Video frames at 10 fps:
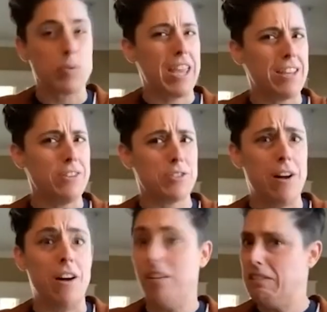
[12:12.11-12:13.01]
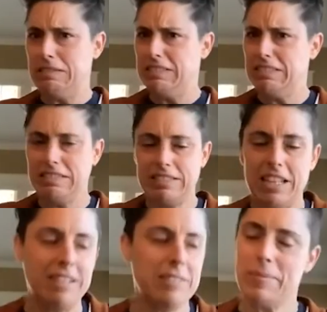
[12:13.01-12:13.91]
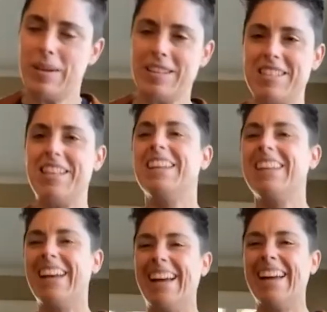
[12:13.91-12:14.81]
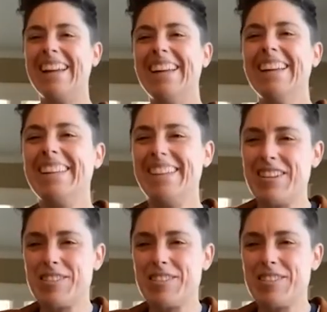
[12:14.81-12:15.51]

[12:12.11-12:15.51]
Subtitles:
can't use them all. But there are